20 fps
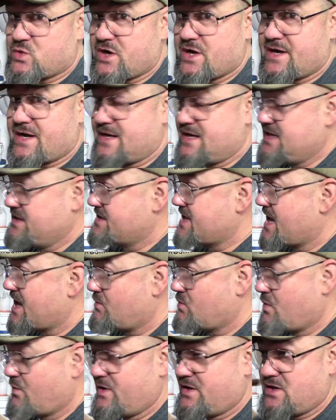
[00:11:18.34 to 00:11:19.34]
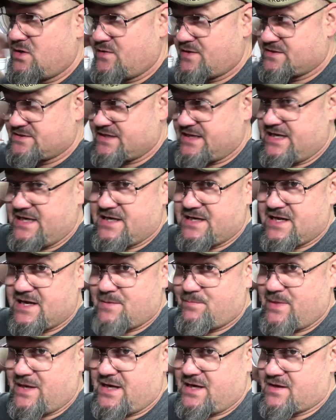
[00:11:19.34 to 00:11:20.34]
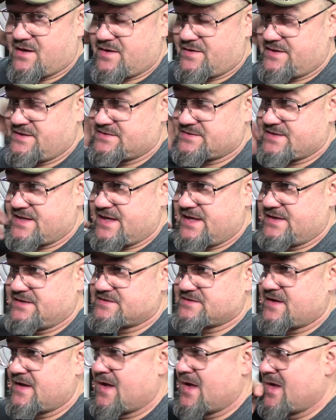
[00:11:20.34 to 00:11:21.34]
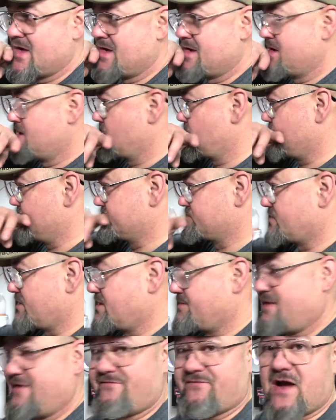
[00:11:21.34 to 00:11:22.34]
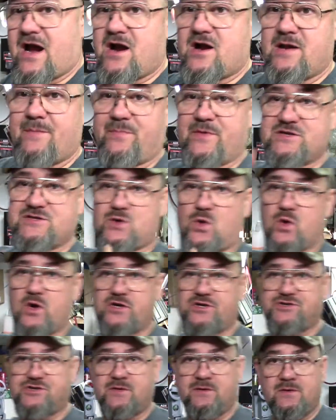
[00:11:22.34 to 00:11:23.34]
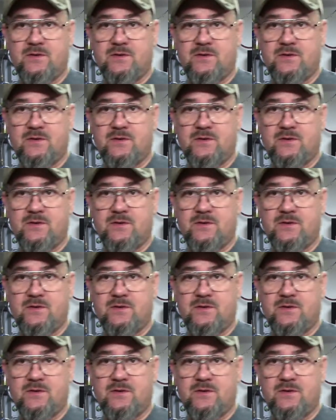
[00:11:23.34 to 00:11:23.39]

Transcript: we're gonna need that when we do this heating and beating on these things, because we're gonna be firing up the torch,